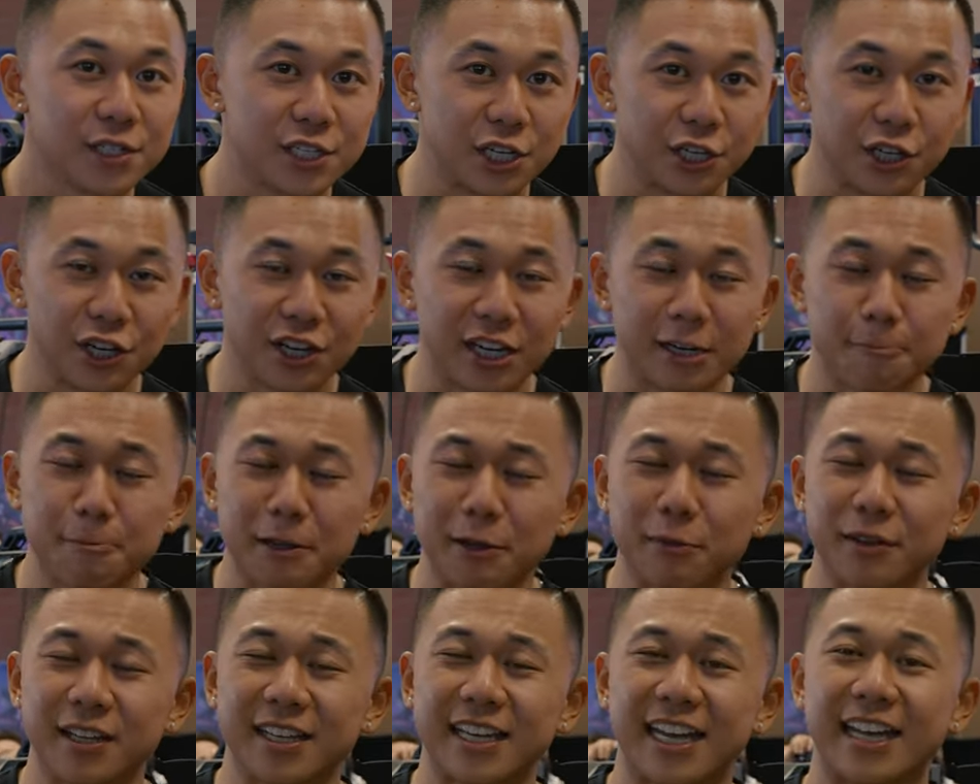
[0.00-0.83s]
So you're going to be
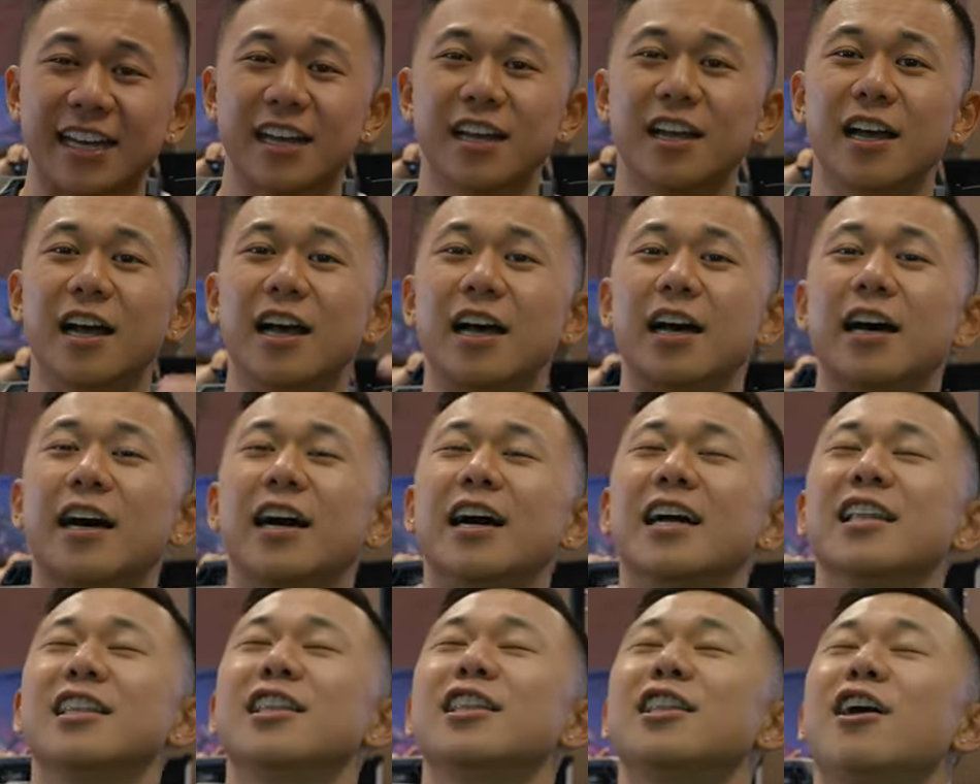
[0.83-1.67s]
able to get
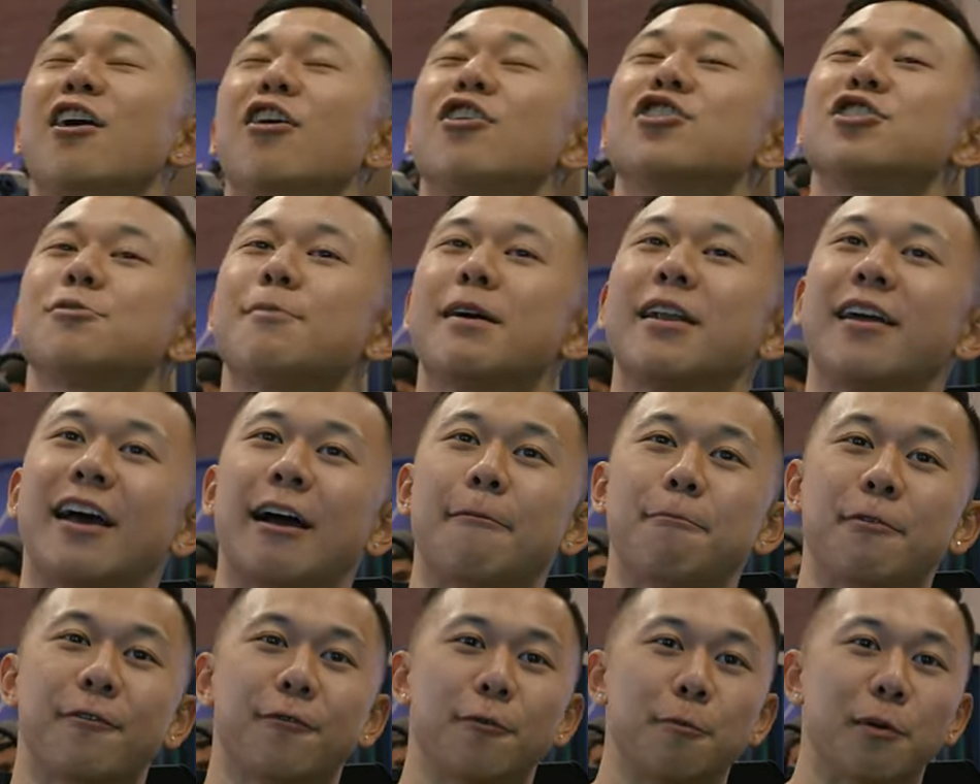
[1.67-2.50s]
a large amount of
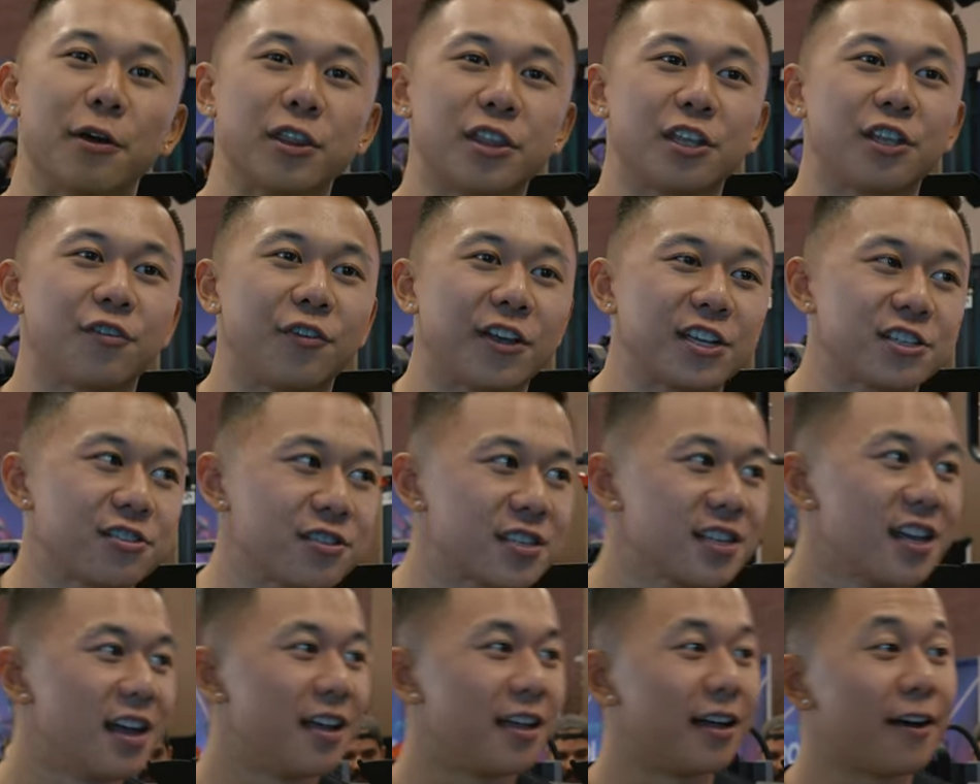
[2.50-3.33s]
output from both these
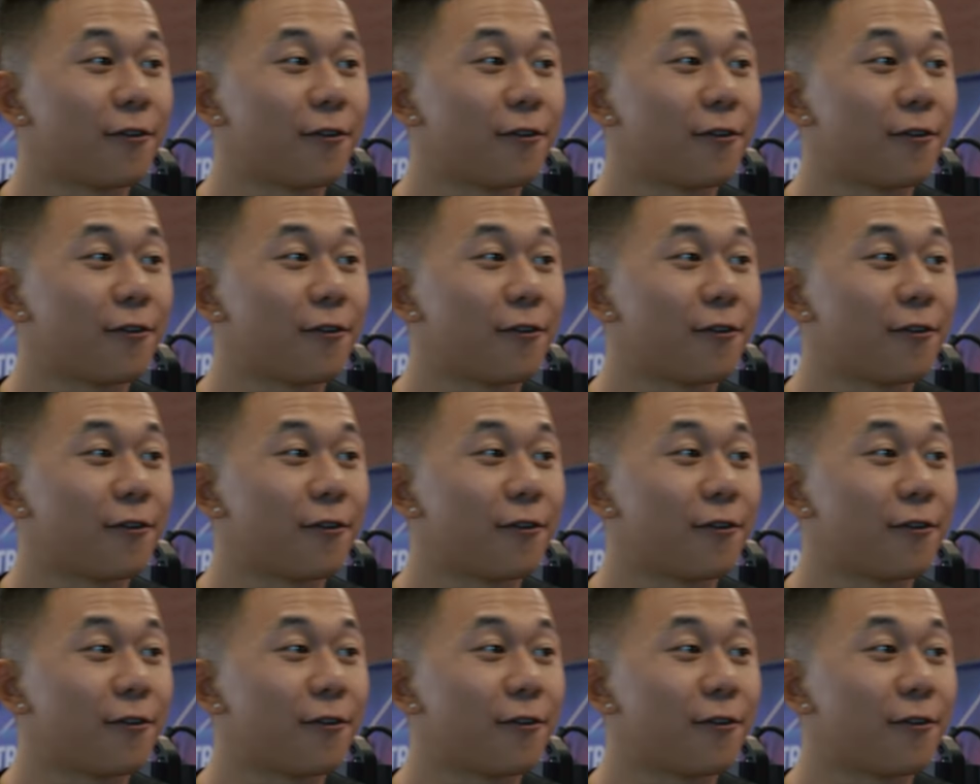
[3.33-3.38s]
fixtures.